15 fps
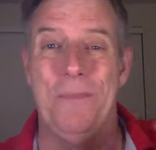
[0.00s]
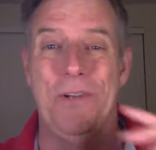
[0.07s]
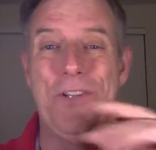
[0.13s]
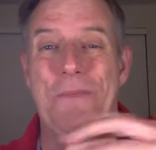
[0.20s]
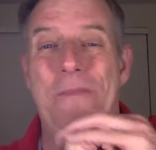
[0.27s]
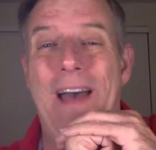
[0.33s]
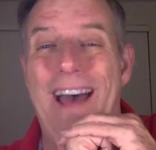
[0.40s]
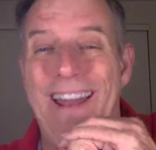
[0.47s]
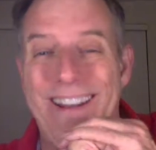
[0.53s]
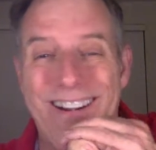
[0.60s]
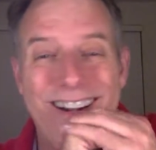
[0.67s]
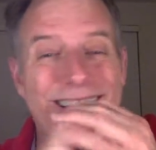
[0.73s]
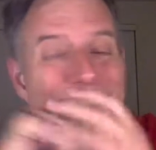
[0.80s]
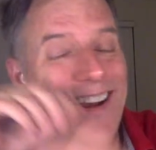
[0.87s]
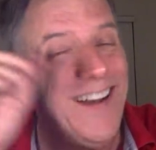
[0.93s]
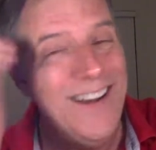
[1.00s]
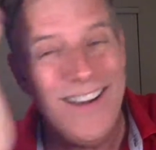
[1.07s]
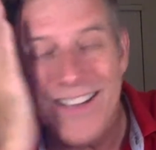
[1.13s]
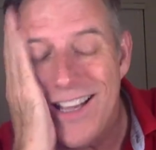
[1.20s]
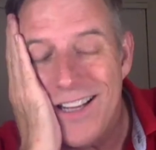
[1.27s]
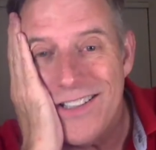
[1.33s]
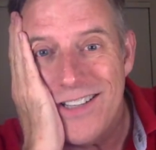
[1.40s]
much better. Oh,
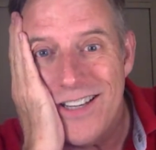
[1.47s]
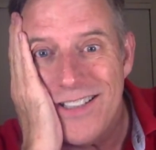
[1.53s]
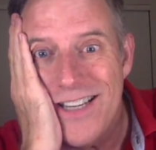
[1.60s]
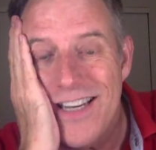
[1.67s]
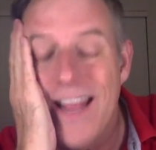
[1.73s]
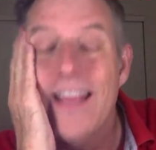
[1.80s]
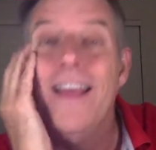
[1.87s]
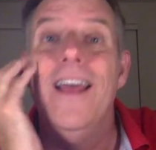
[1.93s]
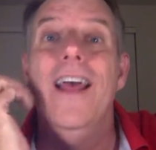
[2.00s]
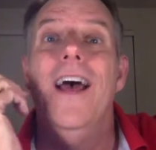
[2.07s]
I can't talk today.